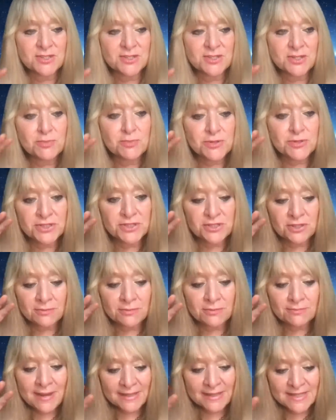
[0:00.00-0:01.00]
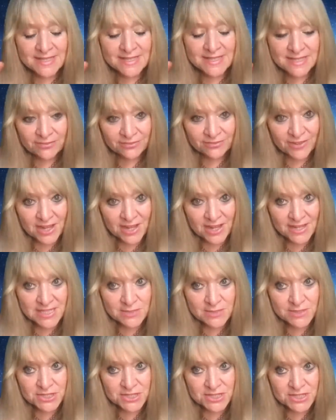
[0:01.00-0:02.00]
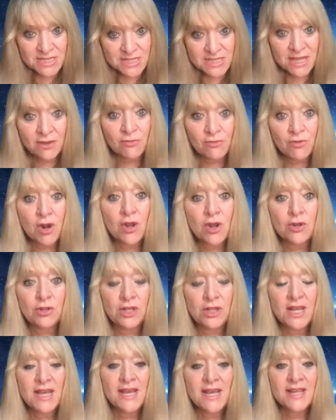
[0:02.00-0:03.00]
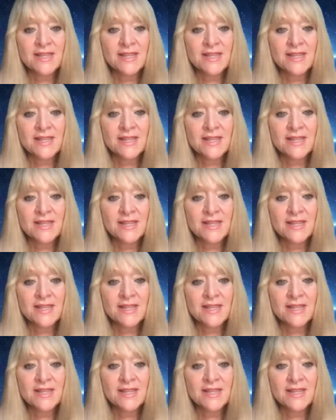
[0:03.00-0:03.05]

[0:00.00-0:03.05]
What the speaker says: to put humanity first, which is their role,